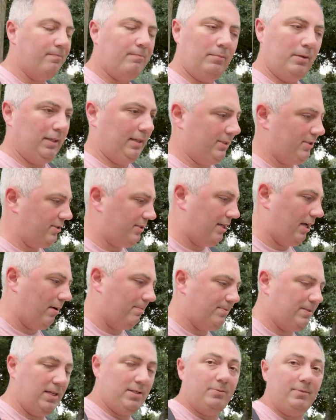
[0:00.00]
Really just
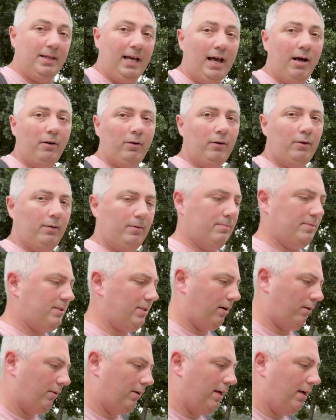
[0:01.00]
helps us with the algorithm.
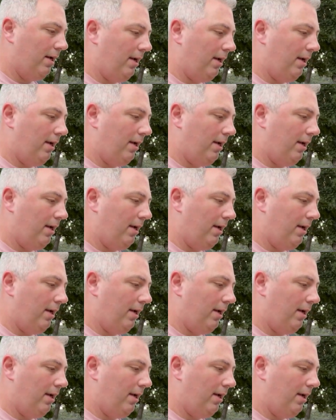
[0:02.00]
So